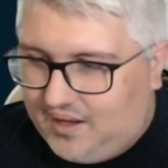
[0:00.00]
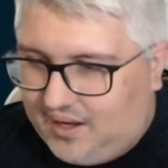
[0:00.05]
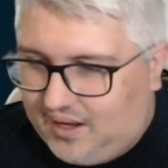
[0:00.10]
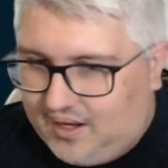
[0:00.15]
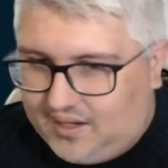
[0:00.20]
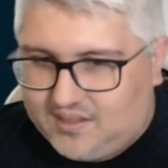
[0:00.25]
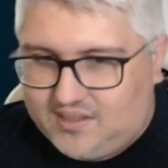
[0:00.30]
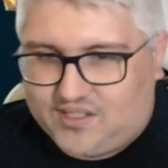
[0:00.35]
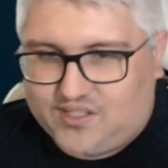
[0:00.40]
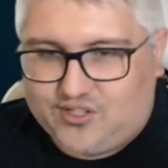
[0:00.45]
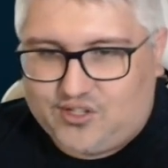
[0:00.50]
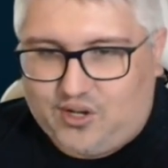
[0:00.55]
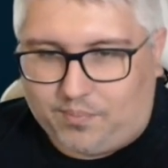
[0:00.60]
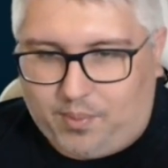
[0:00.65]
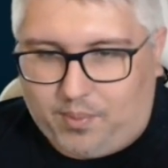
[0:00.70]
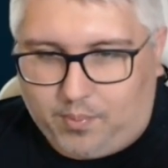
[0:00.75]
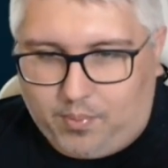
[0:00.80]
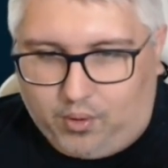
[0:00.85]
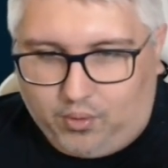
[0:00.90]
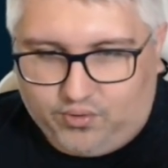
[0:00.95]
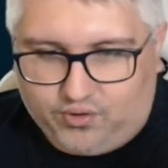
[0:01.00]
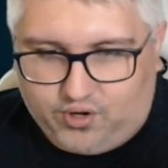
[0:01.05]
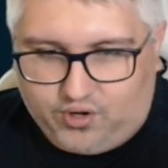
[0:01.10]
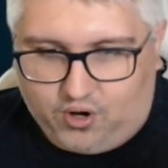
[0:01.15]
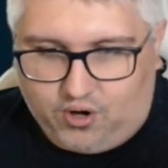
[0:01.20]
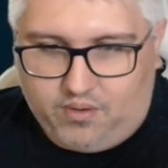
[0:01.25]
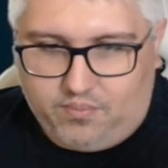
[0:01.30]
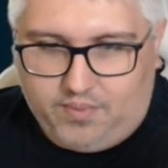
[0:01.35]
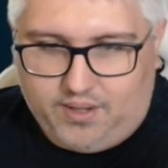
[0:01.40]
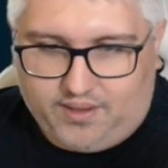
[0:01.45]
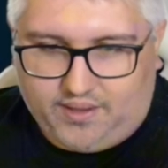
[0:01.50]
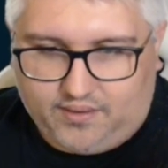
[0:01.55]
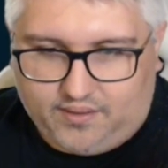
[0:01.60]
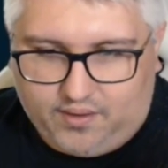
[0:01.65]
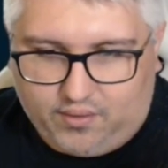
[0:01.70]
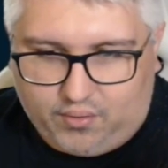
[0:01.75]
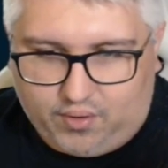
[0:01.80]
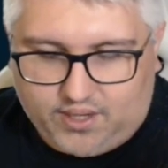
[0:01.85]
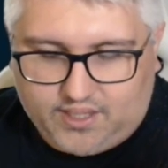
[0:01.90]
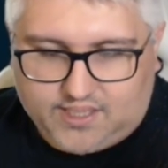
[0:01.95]
Unstoppable. Turn meter
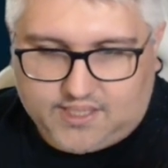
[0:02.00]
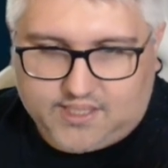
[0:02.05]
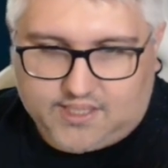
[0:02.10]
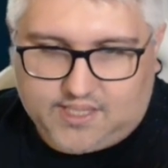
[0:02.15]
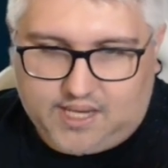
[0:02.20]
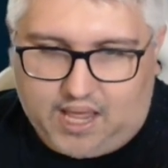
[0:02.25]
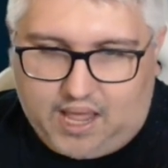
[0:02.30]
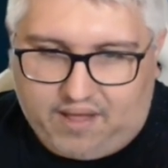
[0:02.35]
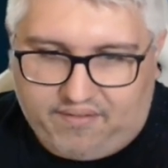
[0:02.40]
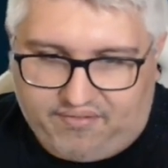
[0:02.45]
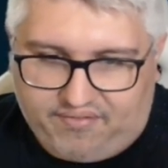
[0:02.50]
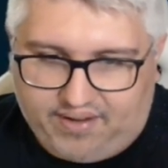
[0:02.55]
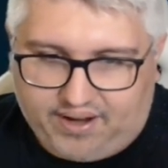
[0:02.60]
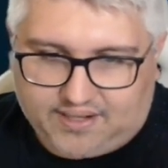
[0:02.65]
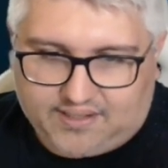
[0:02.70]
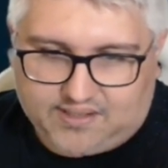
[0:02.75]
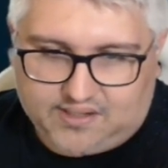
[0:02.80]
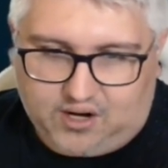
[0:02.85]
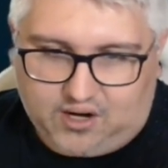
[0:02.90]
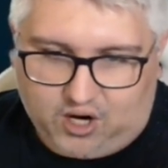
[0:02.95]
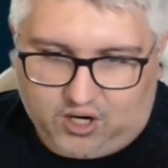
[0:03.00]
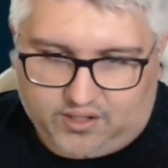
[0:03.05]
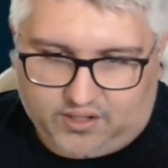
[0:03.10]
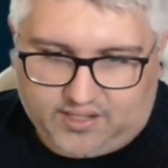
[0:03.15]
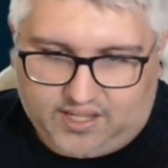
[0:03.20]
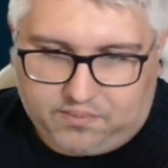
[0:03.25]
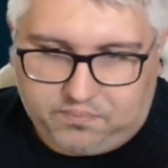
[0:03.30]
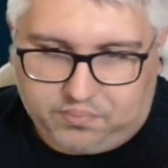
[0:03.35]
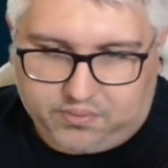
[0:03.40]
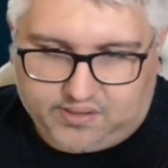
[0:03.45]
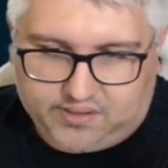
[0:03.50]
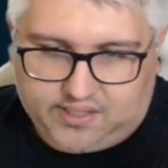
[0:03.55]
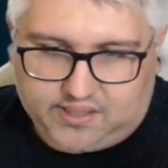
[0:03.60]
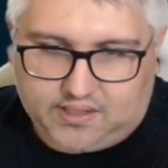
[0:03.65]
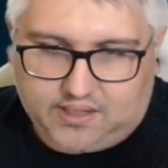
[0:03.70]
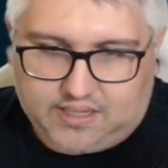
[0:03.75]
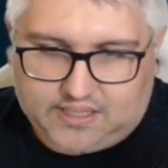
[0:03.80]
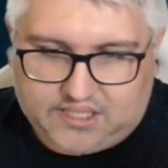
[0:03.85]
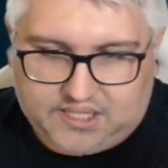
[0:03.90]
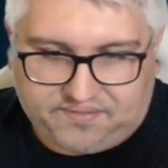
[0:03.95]
decreases effects are 10%
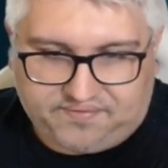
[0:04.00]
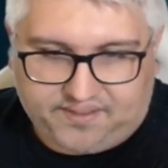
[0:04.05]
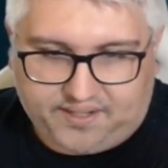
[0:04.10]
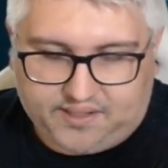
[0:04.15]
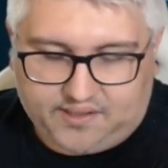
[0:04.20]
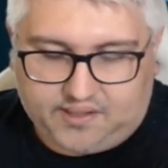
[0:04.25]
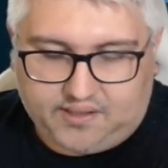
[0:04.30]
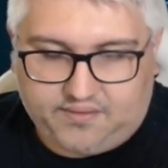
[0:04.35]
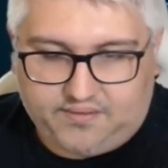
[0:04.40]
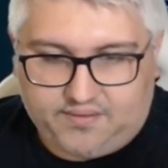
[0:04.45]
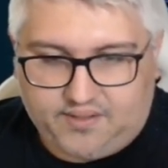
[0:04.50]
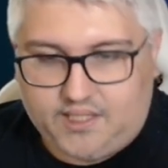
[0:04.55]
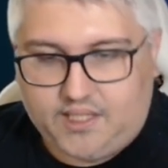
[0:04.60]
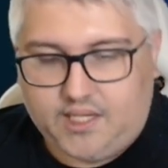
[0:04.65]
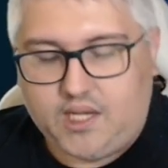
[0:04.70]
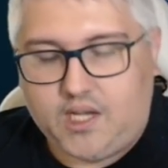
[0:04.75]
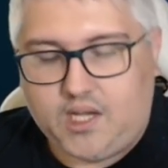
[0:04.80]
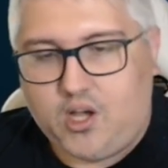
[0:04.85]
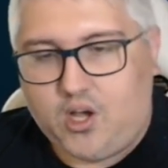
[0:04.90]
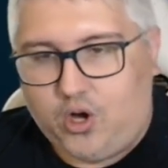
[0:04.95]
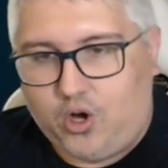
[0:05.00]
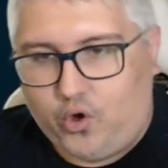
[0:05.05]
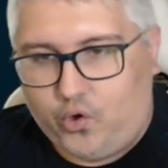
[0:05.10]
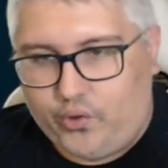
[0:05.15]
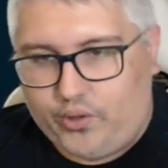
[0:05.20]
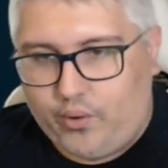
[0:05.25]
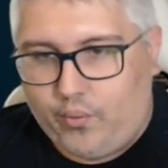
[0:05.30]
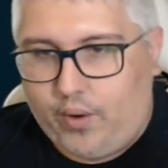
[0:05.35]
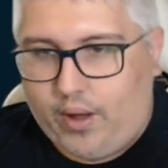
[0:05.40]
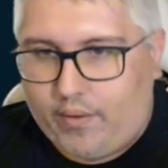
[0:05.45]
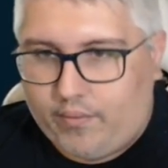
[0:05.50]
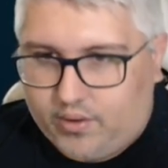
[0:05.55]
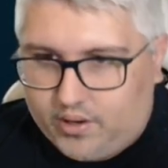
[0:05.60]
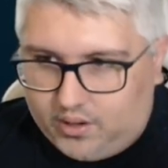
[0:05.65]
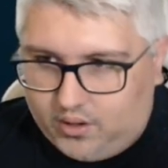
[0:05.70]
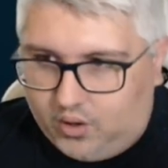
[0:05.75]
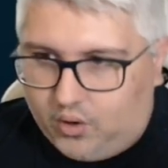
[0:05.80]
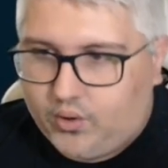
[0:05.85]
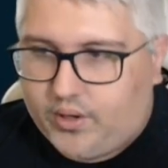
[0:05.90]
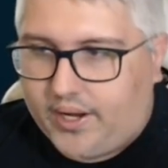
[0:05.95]
less effective on the
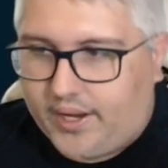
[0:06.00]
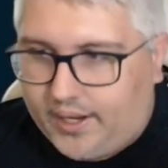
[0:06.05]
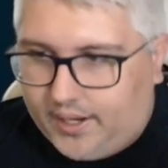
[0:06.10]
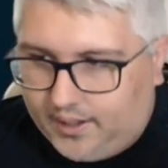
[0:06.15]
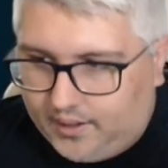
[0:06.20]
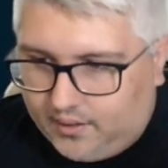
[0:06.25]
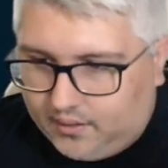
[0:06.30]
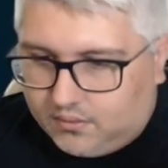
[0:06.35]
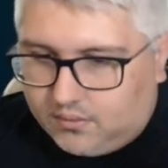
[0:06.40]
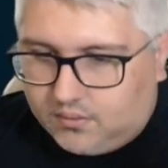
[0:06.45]
wearer. Okay.